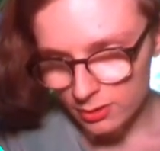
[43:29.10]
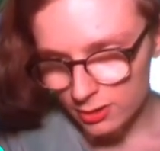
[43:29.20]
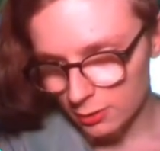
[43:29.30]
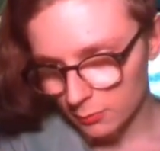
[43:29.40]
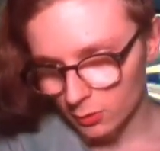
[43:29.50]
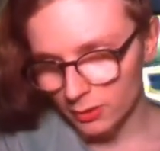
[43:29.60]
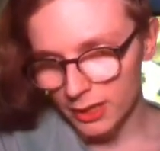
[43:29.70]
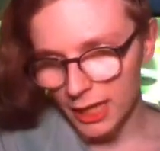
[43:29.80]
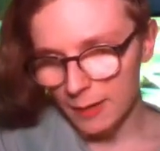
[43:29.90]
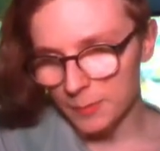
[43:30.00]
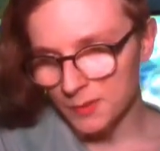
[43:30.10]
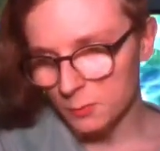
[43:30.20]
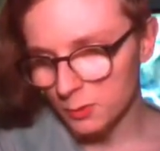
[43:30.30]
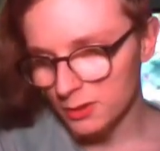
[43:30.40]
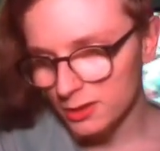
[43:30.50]
Summer only
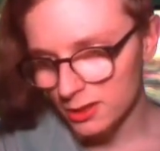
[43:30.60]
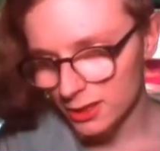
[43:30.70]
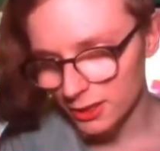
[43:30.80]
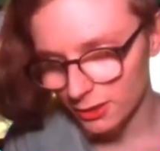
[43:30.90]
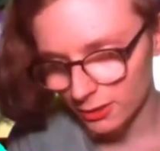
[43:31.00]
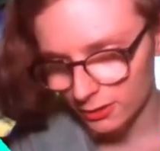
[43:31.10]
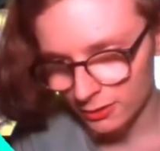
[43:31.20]
happens once a year.